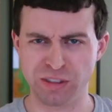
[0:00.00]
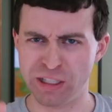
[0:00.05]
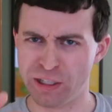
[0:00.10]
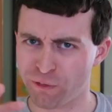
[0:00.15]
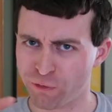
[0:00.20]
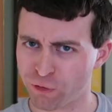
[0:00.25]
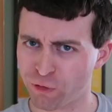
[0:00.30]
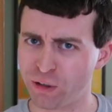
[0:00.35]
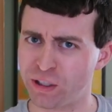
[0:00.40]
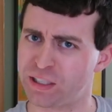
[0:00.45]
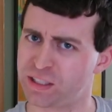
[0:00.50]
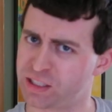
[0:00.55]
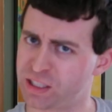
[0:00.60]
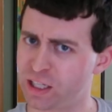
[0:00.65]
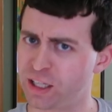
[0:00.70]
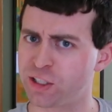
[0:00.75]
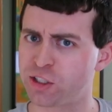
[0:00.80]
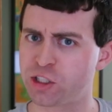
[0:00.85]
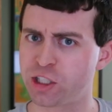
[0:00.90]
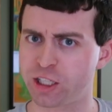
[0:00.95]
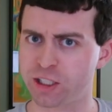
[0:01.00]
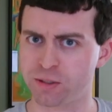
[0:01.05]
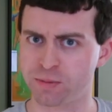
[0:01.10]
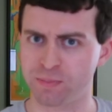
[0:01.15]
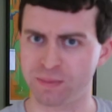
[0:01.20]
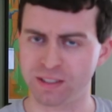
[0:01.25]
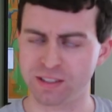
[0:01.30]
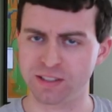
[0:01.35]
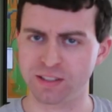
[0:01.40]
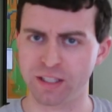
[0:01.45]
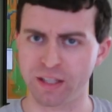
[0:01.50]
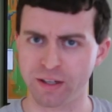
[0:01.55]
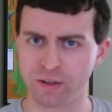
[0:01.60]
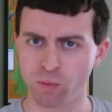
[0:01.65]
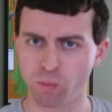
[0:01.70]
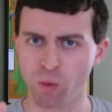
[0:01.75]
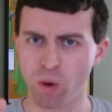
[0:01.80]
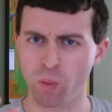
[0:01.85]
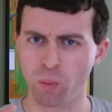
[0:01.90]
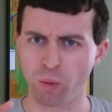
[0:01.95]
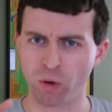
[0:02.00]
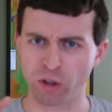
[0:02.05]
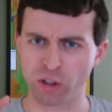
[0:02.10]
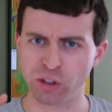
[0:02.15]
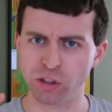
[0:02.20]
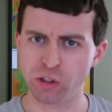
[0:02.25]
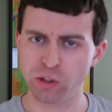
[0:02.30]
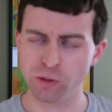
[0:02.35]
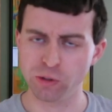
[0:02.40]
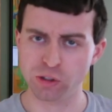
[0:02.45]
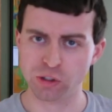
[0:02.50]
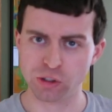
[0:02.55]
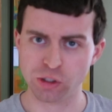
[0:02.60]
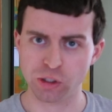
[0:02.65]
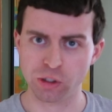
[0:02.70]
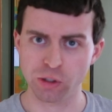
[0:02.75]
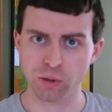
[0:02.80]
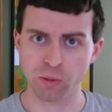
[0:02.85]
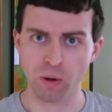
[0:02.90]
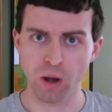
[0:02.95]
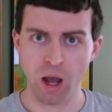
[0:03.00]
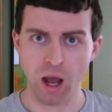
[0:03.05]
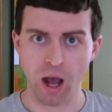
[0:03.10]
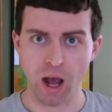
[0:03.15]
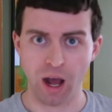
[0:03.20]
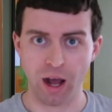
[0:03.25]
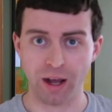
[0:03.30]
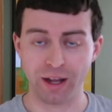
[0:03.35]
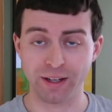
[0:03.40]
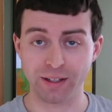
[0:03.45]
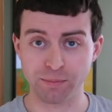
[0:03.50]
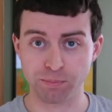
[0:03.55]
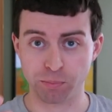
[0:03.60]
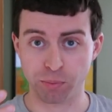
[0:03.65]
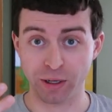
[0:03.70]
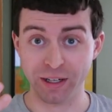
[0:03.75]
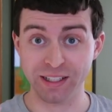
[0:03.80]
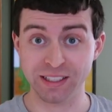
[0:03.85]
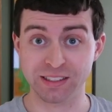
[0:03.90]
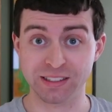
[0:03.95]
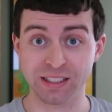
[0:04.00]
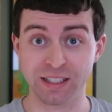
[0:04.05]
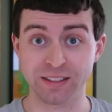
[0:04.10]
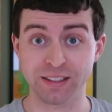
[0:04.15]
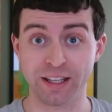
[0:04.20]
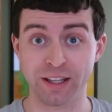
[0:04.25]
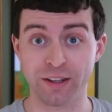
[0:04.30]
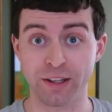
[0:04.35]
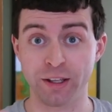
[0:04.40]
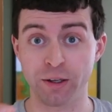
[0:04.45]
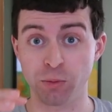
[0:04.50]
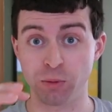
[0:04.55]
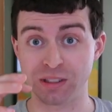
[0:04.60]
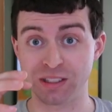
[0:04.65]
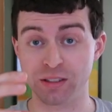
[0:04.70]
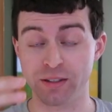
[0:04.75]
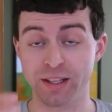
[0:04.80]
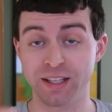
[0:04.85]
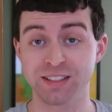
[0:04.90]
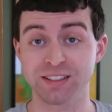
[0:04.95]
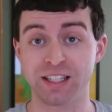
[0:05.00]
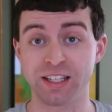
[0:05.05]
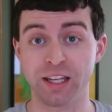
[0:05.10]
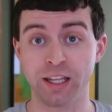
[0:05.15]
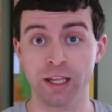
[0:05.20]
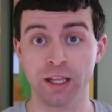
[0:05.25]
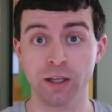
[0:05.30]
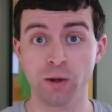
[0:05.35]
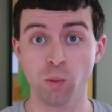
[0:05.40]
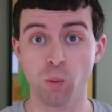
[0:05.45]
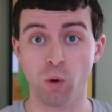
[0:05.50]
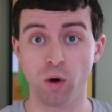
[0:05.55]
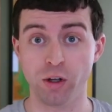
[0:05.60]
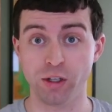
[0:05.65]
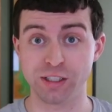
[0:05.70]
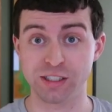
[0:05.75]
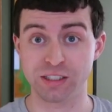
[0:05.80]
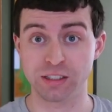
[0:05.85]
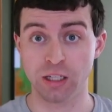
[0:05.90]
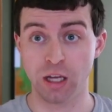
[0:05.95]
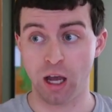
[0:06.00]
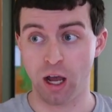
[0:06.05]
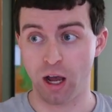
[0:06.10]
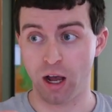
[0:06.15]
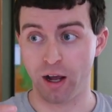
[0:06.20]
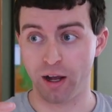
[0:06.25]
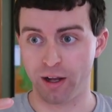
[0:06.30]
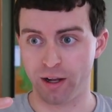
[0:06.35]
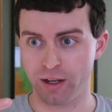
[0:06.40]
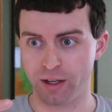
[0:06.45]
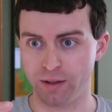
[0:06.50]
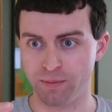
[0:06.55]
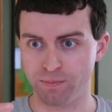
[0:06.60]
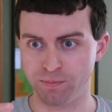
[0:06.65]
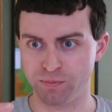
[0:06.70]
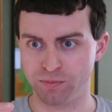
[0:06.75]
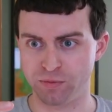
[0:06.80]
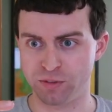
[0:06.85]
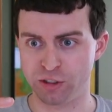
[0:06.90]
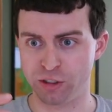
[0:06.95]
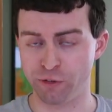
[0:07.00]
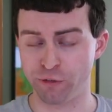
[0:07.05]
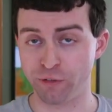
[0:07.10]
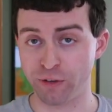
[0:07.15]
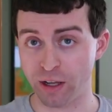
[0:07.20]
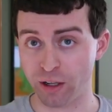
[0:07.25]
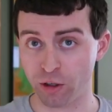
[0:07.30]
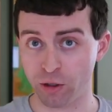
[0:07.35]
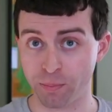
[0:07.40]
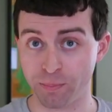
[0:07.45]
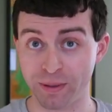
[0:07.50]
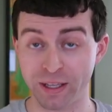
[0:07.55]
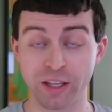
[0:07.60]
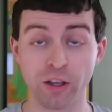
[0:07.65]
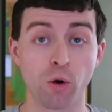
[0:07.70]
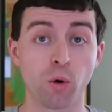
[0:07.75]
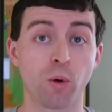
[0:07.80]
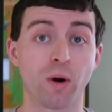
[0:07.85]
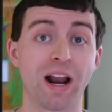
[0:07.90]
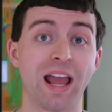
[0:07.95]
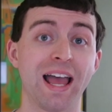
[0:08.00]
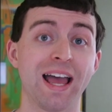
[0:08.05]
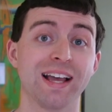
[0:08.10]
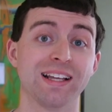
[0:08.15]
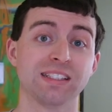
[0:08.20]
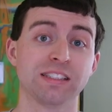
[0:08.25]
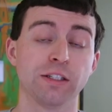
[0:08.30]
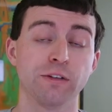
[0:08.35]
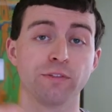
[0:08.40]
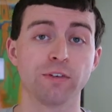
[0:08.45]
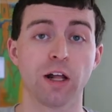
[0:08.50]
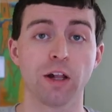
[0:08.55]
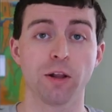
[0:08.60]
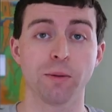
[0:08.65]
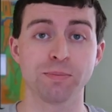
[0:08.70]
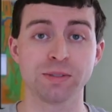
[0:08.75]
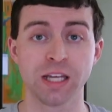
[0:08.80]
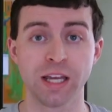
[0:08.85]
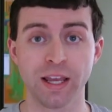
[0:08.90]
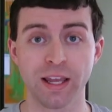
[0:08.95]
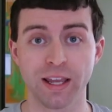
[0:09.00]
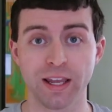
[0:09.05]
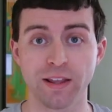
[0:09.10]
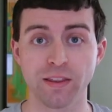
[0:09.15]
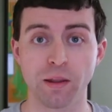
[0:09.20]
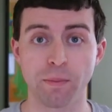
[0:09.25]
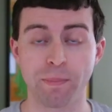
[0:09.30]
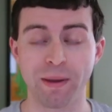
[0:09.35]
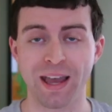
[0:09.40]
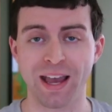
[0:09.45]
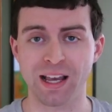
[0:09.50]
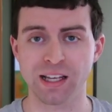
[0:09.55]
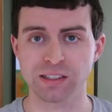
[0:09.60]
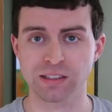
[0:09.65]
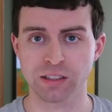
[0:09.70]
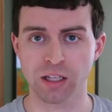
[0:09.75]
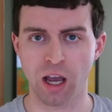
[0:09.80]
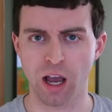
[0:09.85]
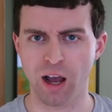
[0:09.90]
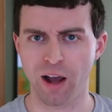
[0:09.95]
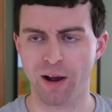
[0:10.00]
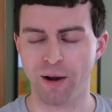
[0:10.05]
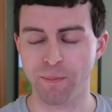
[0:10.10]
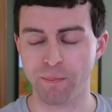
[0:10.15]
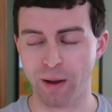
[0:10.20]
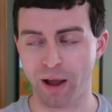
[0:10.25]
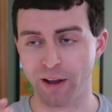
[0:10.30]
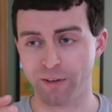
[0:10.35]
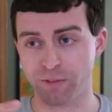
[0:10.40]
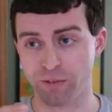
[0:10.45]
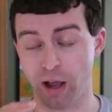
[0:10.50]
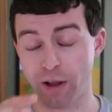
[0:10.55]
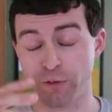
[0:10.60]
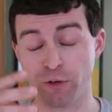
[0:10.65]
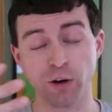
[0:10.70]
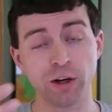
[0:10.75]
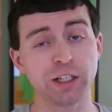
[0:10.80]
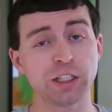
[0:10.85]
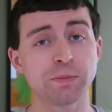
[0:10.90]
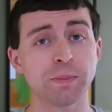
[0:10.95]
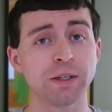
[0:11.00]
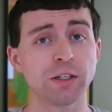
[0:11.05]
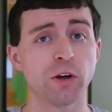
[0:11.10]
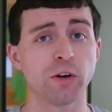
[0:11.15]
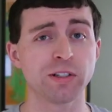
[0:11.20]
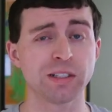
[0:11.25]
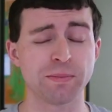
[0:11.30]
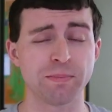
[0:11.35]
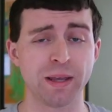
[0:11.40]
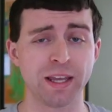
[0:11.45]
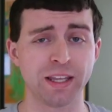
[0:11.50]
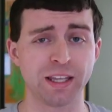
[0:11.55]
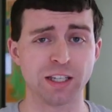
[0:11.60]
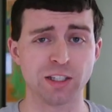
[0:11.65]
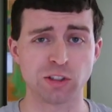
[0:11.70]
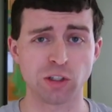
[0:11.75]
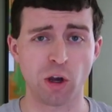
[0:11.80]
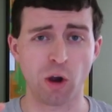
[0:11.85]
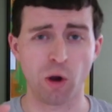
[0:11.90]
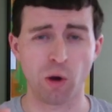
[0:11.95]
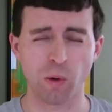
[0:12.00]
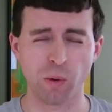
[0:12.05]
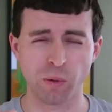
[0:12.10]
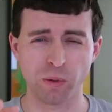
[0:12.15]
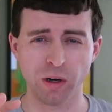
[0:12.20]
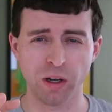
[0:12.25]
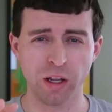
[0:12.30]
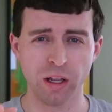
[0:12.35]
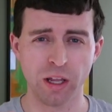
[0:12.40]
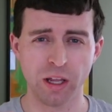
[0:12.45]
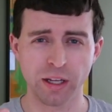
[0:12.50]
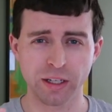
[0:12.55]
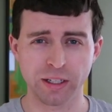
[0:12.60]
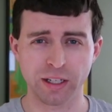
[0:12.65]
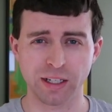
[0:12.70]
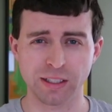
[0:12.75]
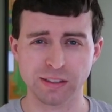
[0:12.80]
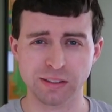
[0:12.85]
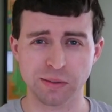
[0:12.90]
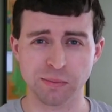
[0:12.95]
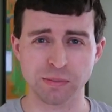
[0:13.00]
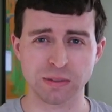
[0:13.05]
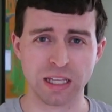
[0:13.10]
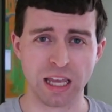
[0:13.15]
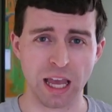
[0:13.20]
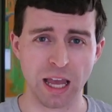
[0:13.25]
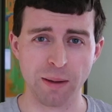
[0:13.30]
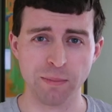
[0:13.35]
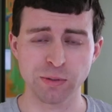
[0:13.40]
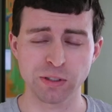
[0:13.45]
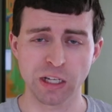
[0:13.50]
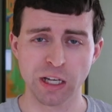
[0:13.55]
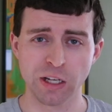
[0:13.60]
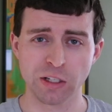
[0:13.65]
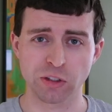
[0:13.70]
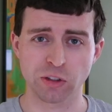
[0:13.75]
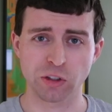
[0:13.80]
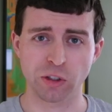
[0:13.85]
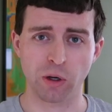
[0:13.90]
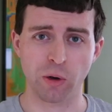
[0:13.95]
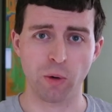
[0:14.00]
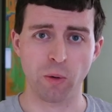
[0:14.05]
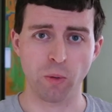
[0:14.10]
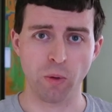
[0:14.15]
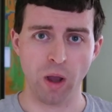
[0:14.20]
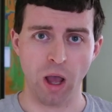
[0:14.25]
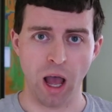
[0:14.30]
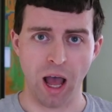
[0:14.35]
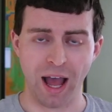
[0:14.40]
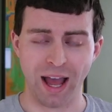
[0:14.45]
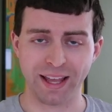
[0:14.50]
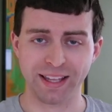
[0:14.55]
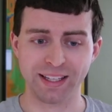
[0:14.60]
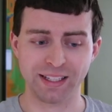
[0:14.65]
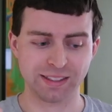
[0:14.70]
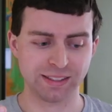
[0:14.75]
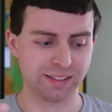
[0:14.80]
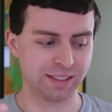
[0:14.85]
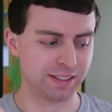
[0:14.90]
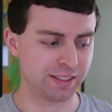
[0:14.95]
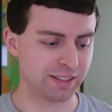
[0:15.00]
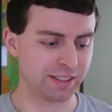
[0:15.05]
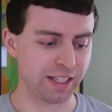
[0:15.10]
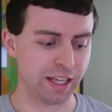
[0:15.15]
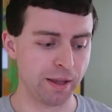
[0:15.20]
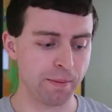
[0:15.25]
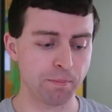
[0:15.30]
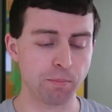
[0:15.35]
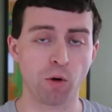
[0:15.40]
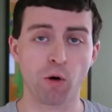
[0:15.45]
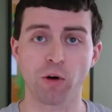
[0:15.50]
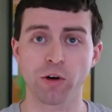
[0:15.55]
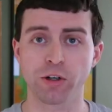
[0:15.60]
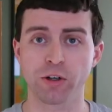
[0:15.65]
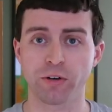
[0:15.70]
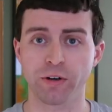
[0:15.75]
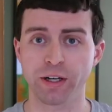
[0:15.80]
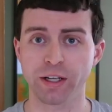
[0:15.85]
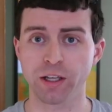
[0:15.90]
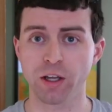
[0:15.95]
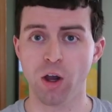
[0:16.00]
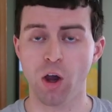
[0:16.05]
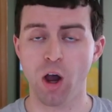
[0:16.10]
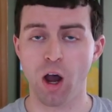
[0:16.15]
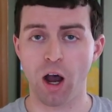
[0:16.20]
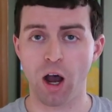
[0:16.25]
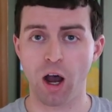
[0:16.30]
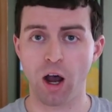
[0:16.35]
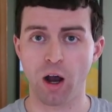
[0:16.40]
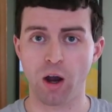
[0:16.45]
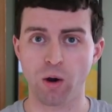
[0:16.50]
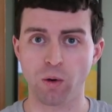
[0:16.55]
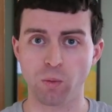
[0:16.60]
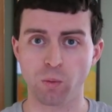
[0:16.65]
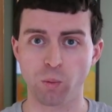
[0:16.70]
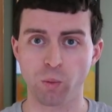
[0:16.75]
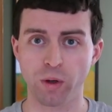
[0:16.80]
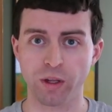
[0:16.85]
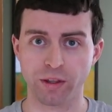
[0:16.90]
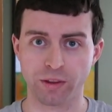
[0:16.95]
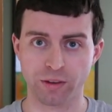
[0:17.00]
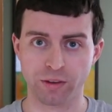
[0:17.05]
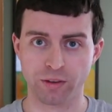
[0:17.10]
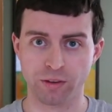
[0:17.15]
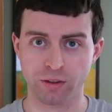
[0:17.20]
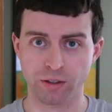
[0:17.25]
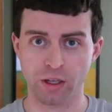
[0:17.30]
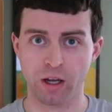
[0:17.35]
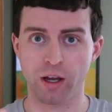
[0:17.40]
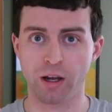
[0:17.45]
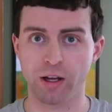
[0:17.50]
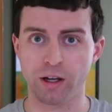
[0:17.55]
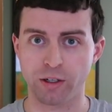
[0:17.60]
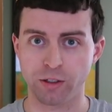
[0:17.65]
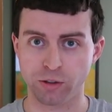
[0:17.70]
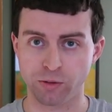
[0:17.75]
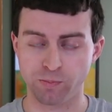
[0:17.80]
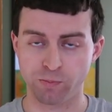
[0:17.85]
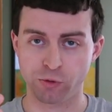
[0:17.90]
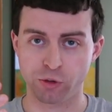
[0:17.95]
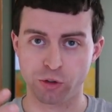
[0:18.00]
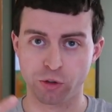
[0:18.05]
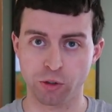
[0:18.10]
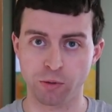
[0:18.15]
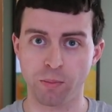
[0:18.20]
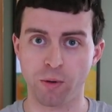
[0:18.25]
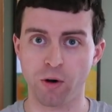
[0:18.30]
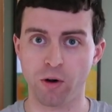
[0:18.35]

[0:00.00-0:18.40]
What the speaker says: different adjustments than what we're used to. Brady said that it was things that he was developing or has developed in the past. I've heard he's been known to make his own custom tabs, so I guess this is him partnering with TRU